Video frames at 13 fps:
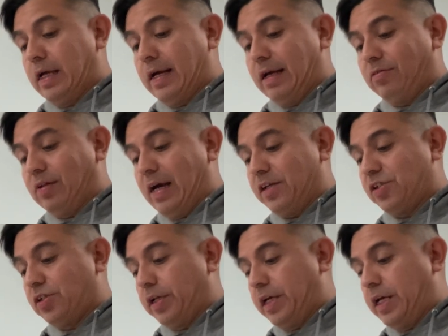is
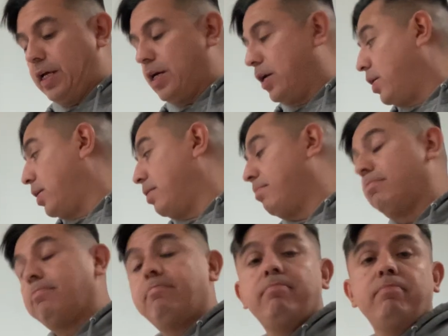actually a
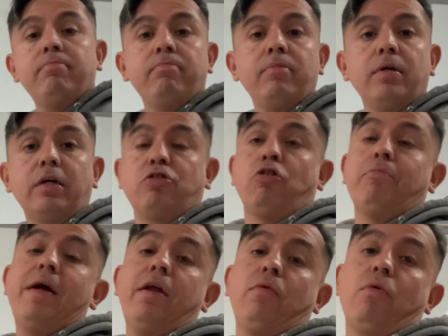
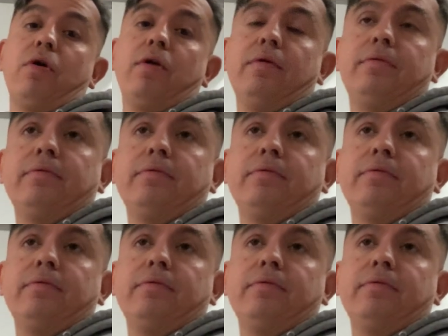Germanic word,